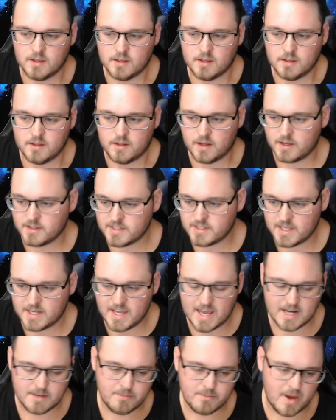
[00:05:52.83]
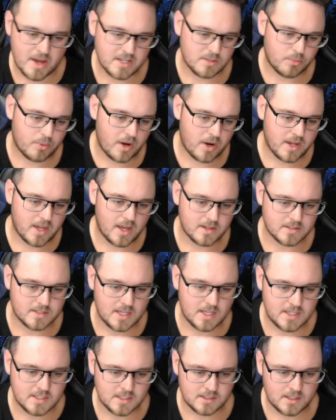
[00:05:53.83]
Like I said, he had a major breakout
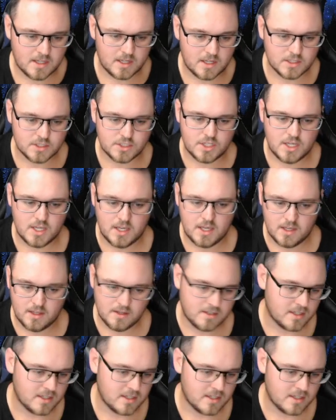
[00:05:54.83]
season last year.